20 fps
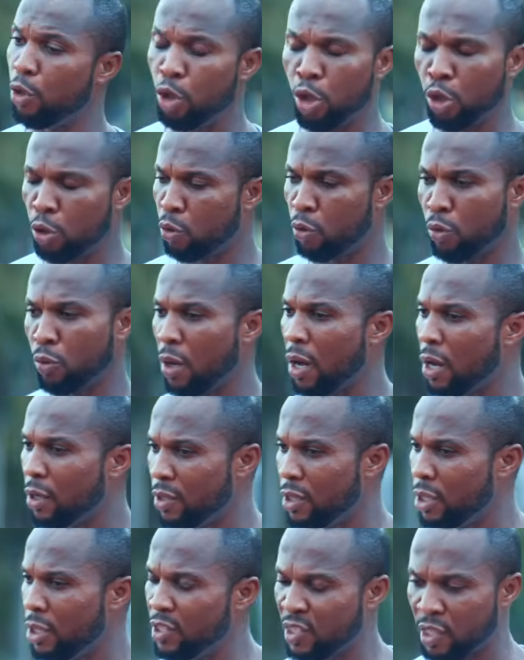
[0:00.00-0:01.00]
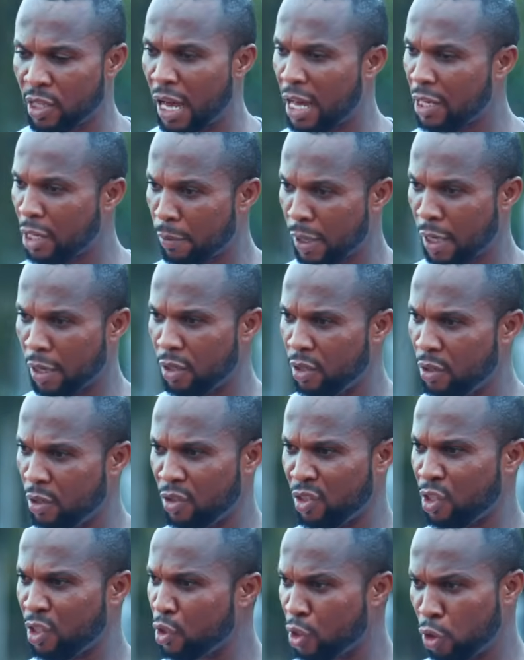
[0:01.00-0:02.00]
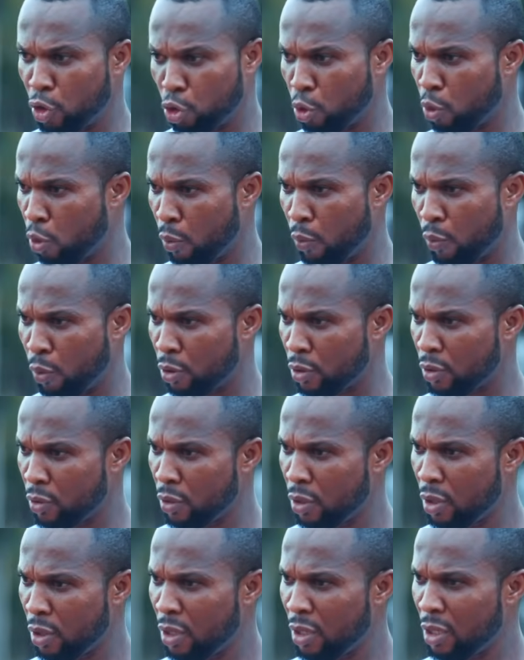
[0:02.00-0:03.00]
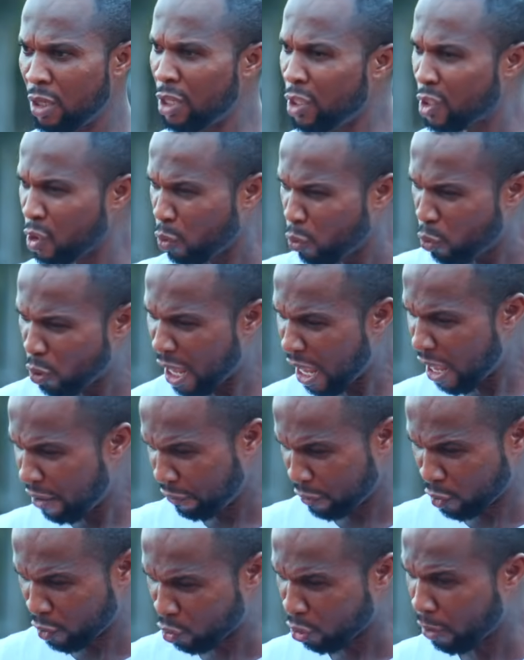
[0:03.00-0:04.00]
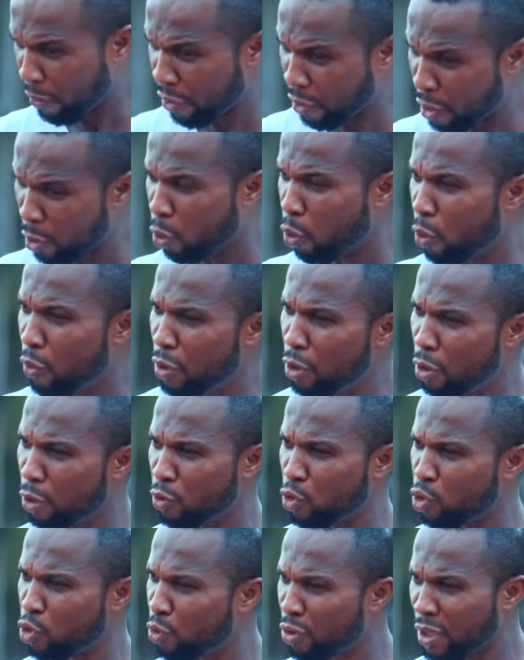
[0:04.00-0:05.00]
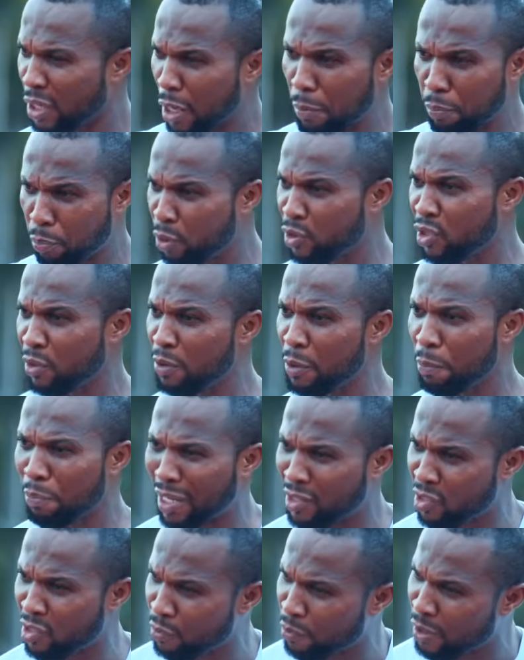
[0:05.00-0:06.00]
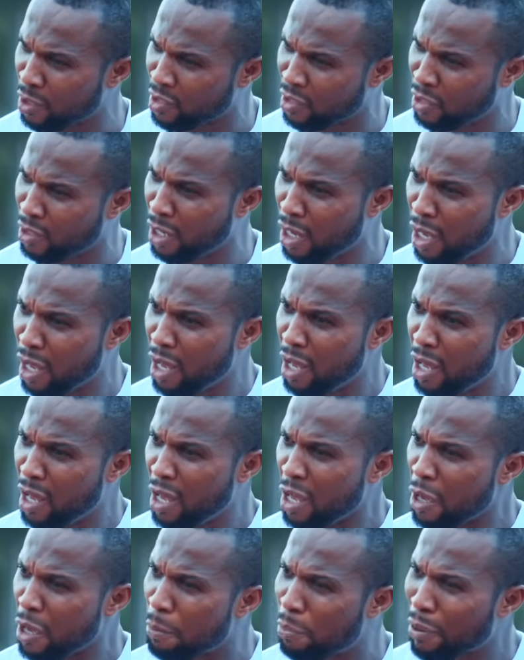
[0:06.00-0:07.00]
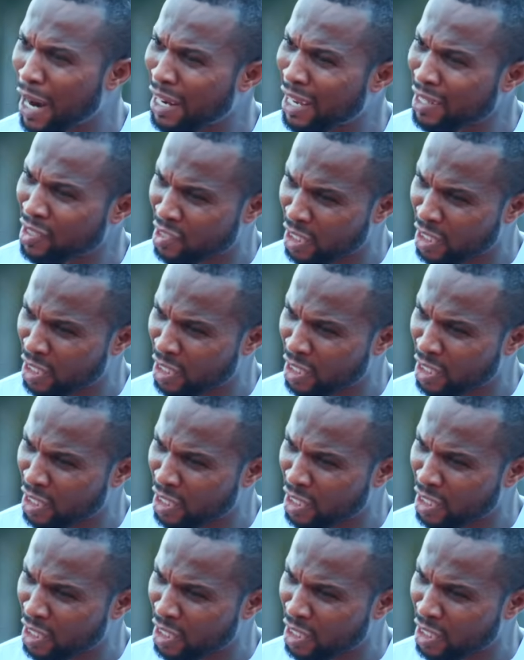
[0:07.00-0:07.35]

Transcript: No. Listen, Adama, is this a joke or what? Listen, we have something going on, so you can't possibly participate in a bridal